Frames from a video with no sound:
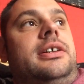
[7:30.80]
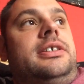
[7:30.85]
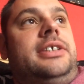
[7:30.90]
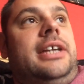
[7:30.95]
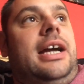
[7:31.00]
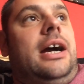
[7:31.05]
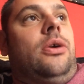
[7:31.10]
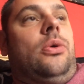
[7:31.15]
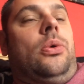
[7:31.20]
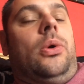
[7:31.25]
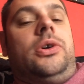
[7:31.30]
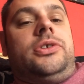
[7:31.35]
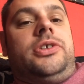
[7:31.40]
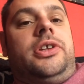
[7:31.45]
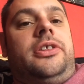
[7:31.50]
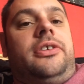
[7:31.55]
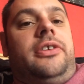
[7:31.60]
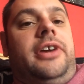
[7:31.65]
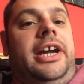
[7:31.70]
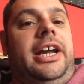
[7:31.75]
it's now
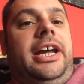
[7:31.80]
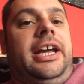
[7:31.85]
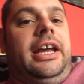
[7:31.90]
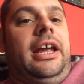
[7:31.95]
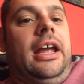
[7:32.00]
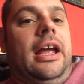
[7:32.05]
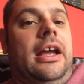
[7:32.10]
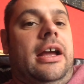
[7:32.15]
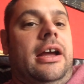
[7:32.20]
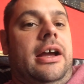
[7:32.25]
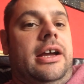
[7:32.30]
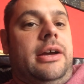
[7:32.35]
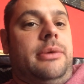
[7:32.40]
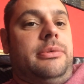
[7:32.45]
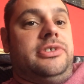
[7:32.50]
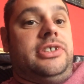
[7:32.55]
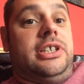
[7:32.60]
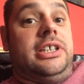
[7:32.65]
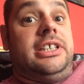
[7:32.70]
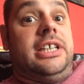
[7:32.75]
3:15.
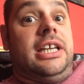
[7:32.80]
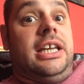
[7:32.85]
It was a